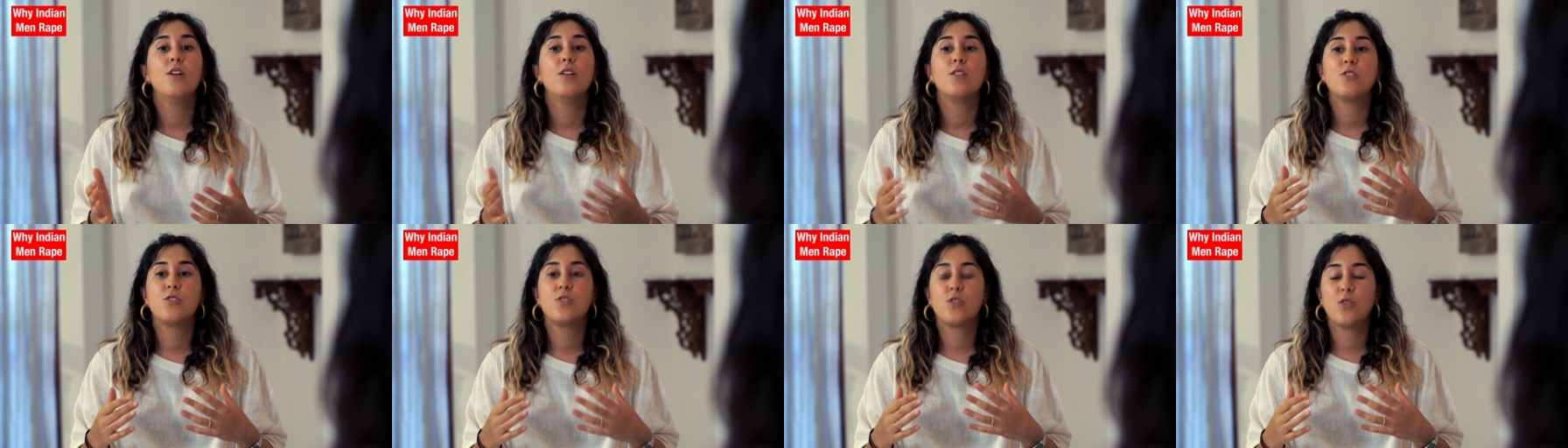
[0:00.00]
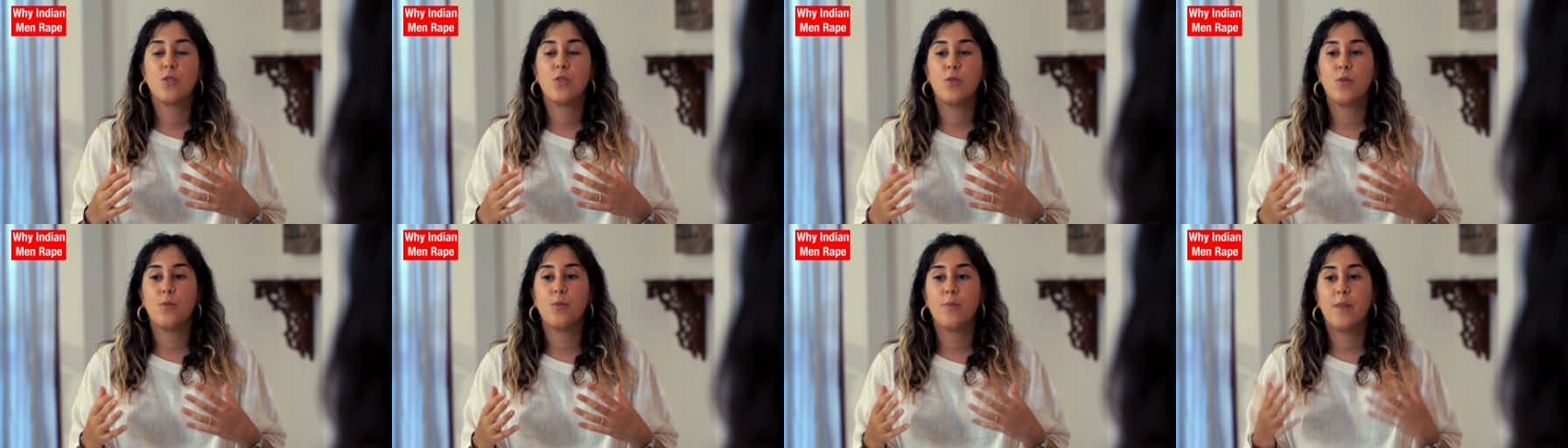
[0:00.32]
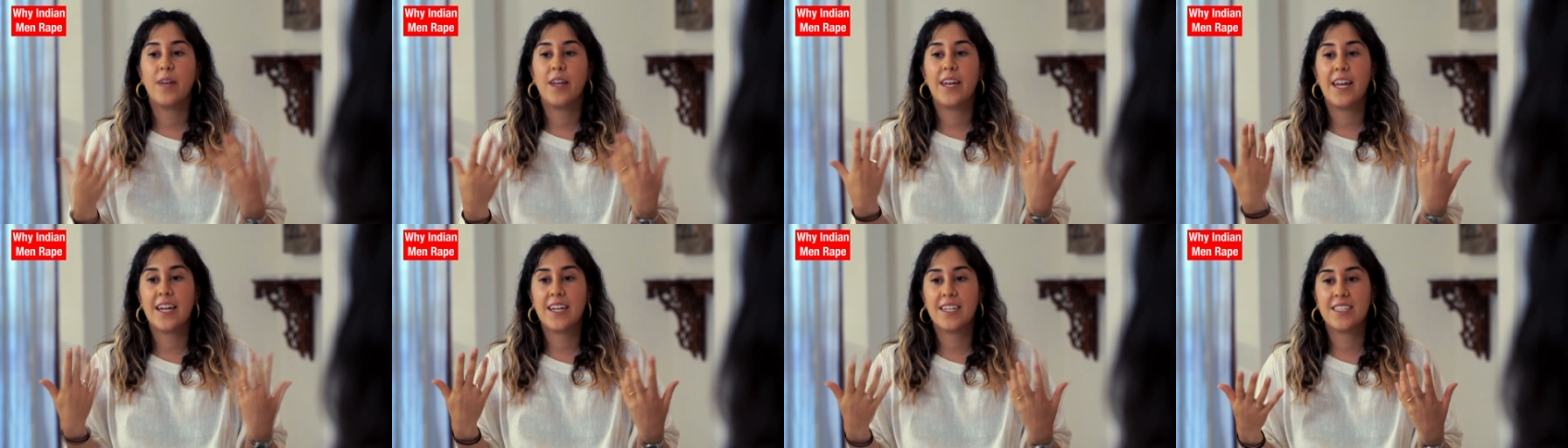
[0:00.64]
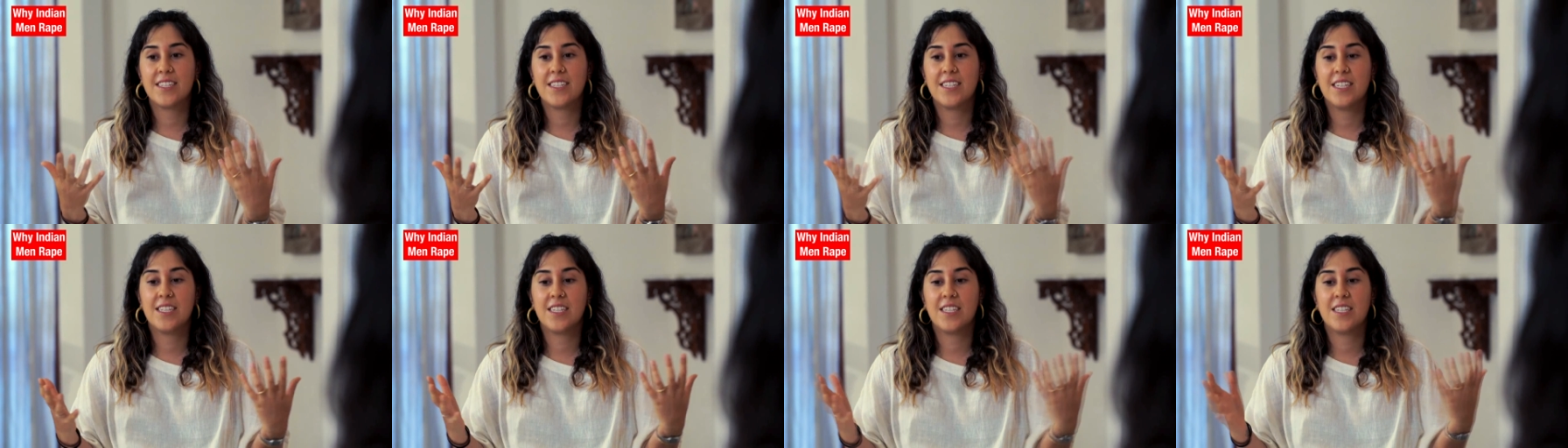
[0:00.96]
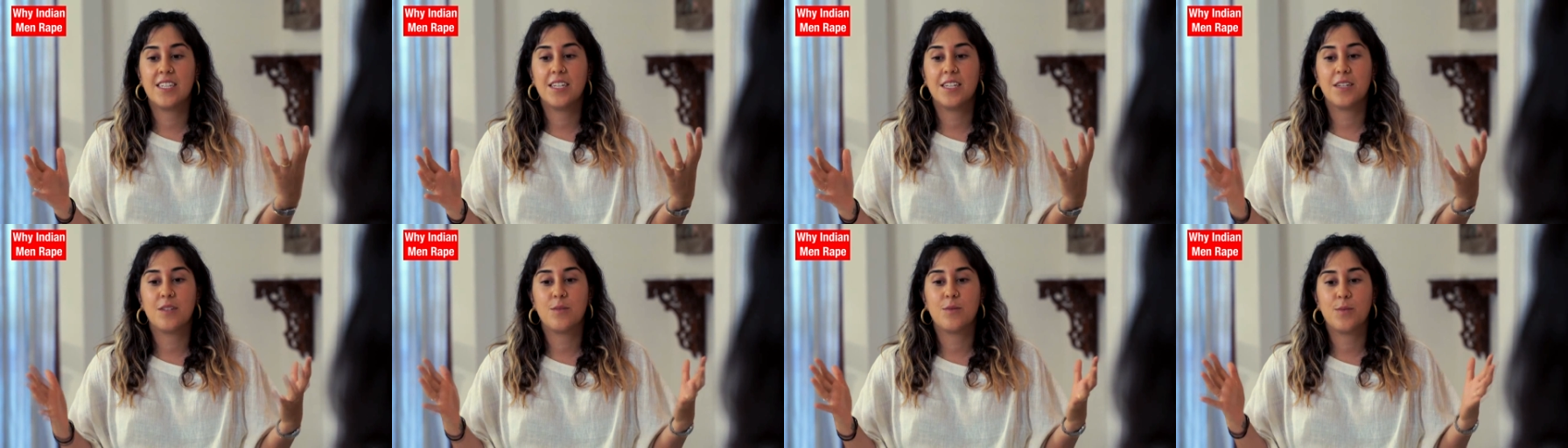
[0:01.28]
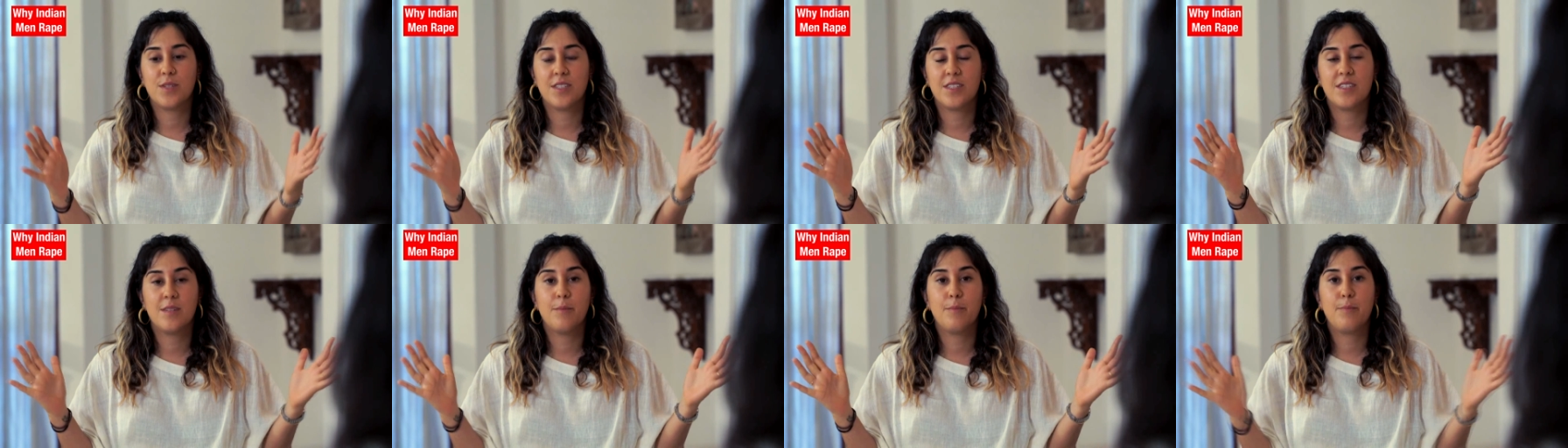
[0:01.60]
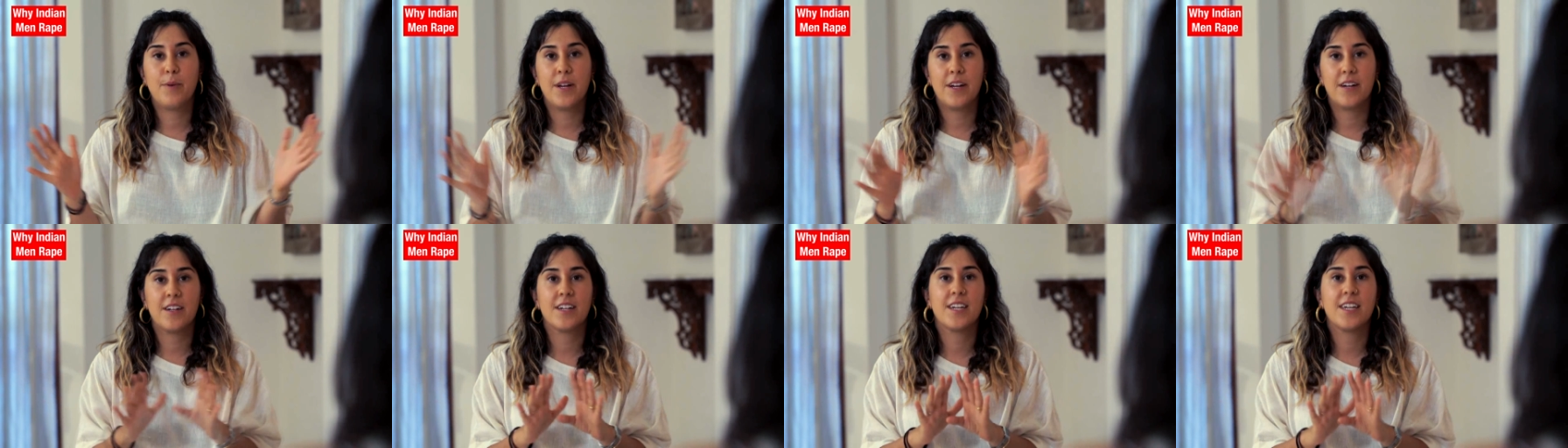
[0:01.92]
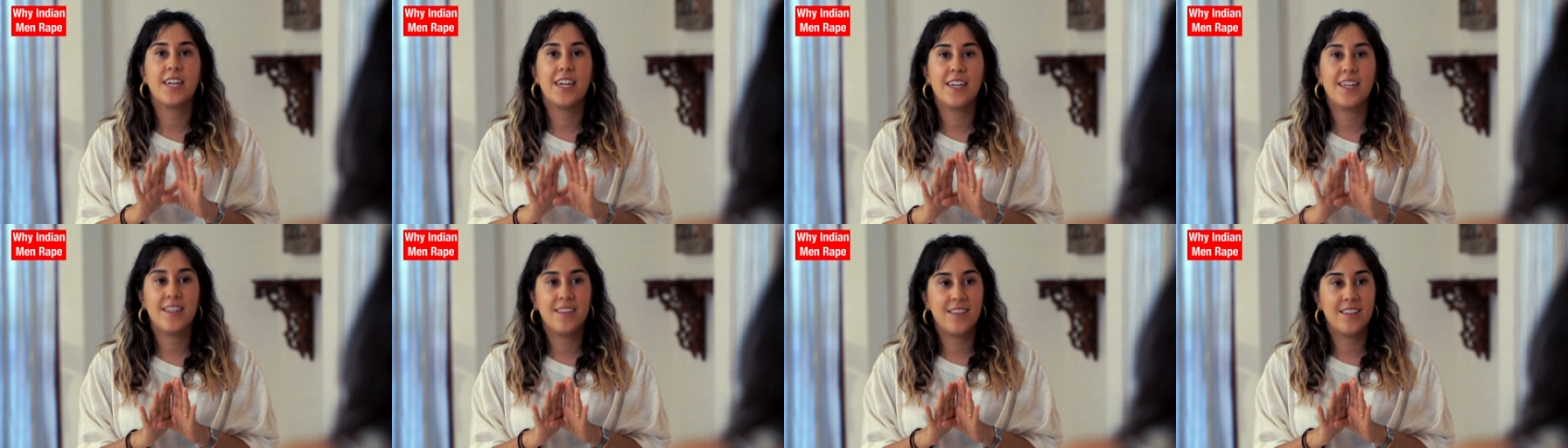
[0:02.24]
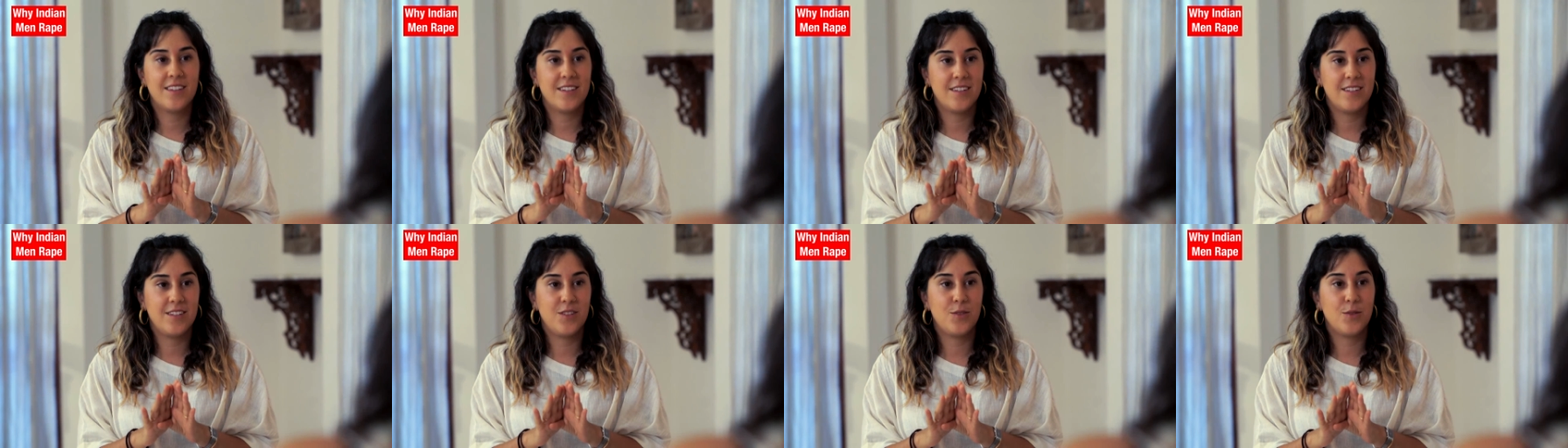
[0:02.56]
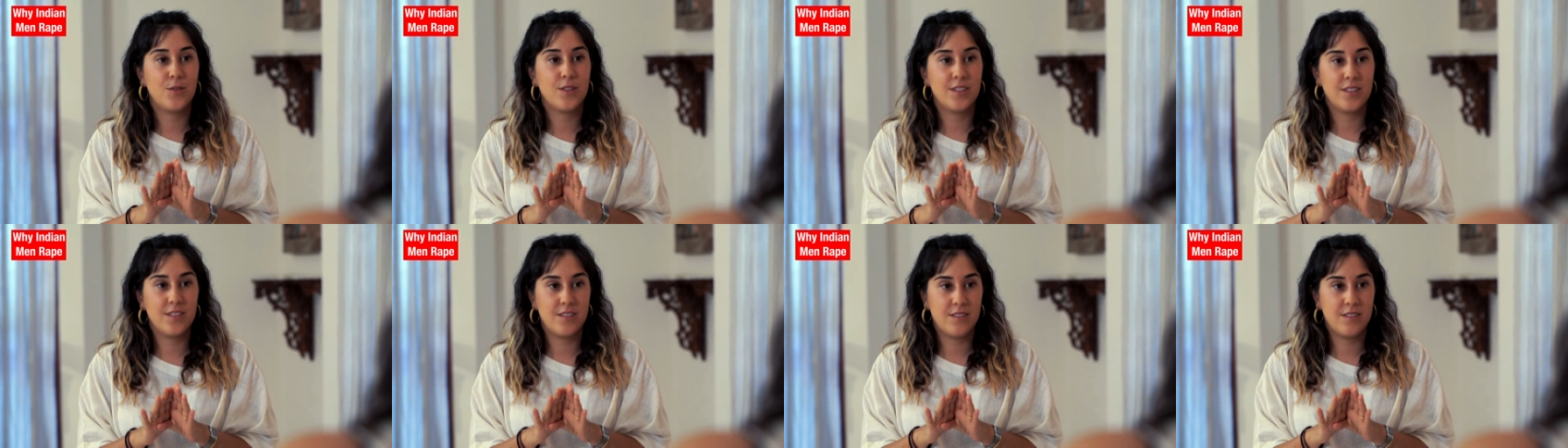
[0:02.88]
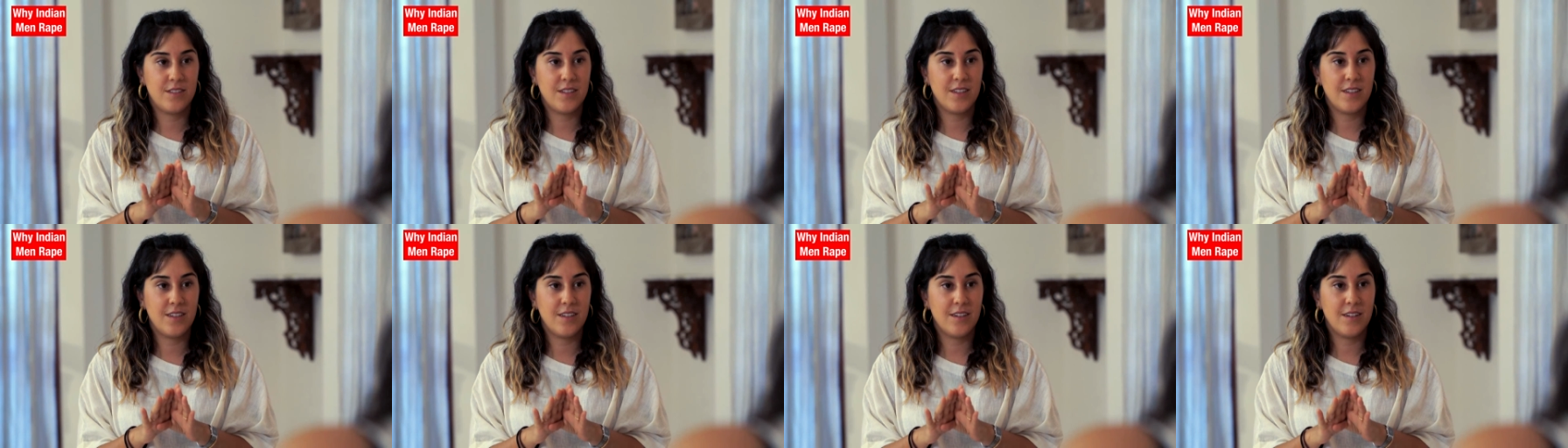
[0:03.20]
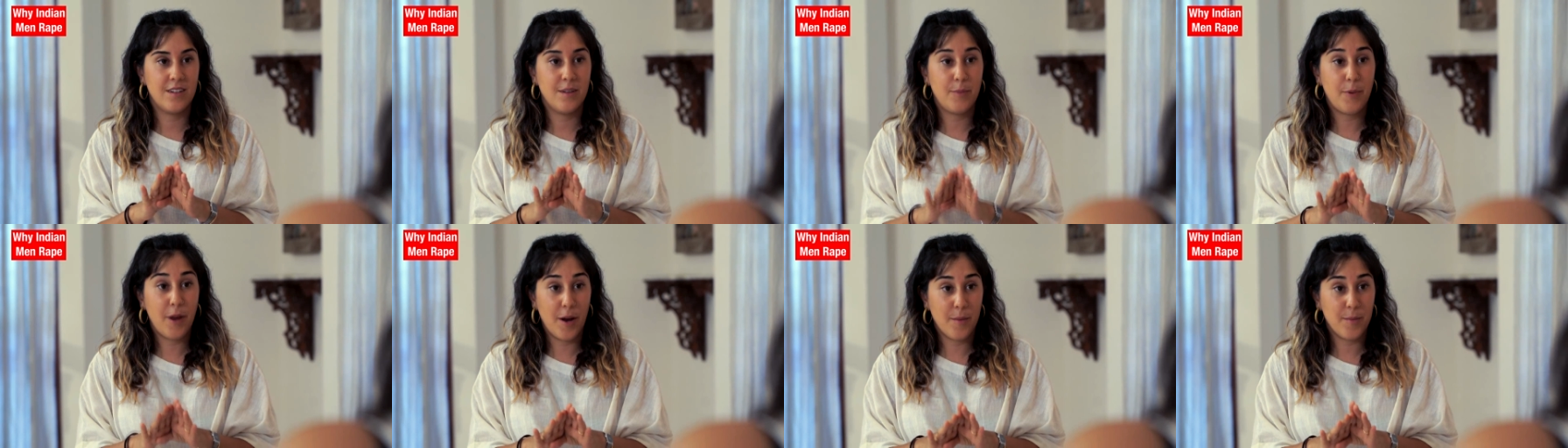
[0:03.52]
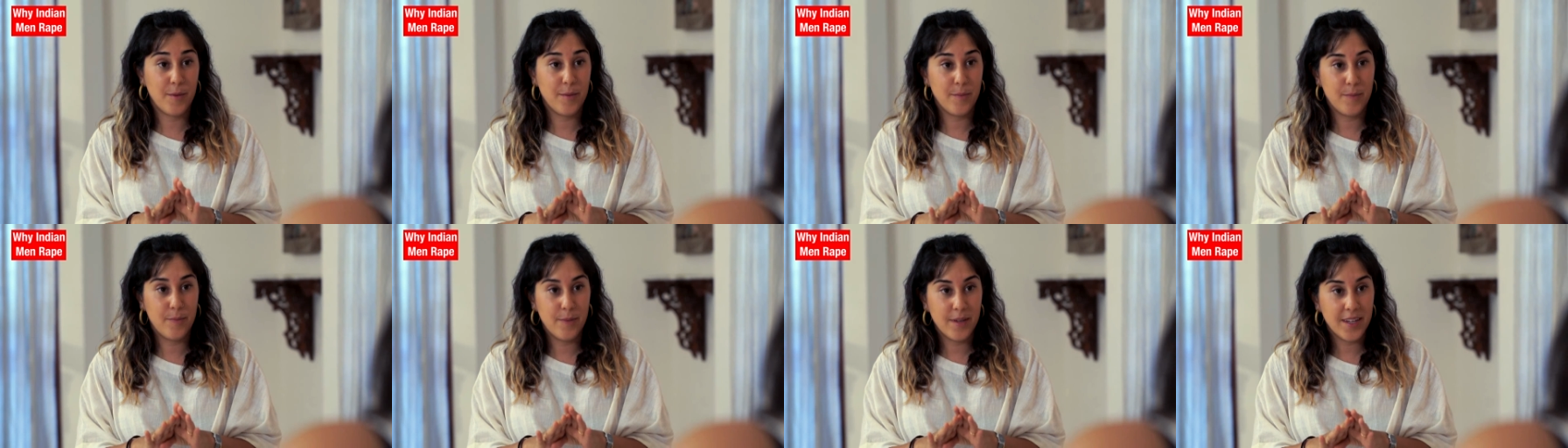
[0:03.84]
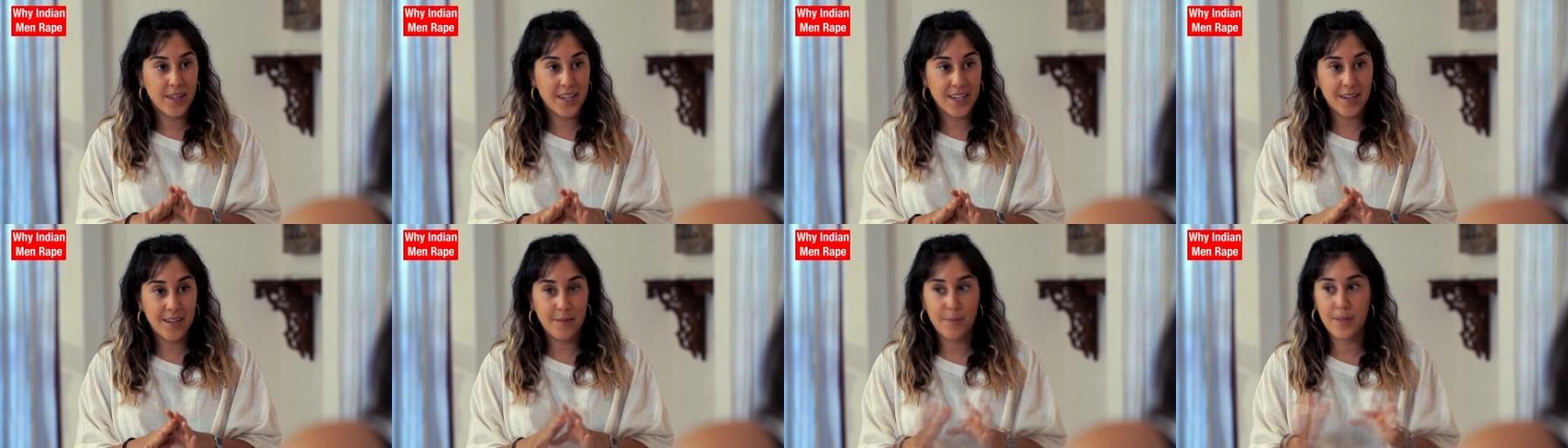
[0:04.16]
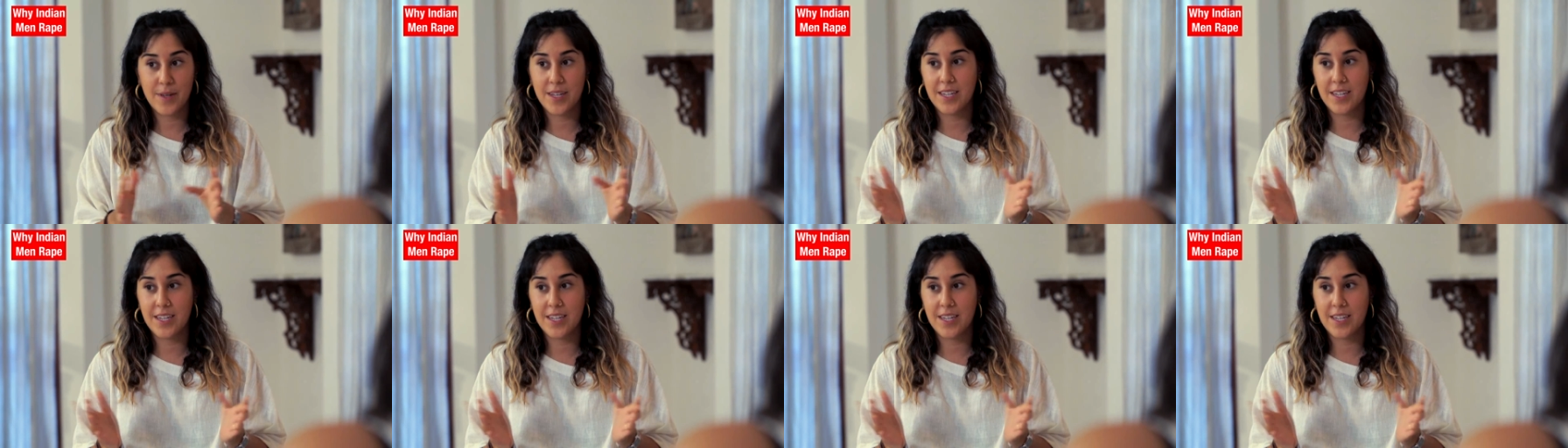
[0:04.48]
So my next instinct was to barricade the doors to the apartment building,